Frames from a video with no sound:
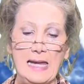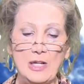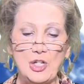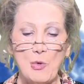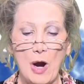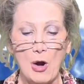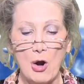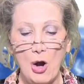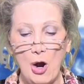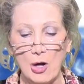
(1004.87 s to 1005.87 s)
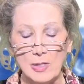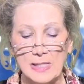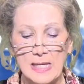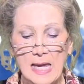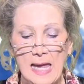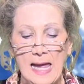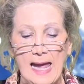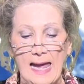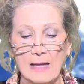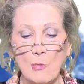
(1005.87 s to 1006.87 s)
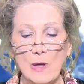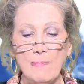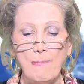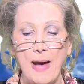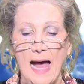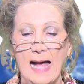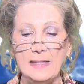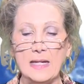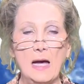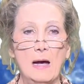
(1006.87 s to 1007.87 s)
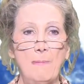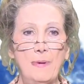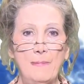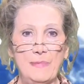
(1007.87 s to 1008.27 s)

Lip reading: into our hearts, and we bind up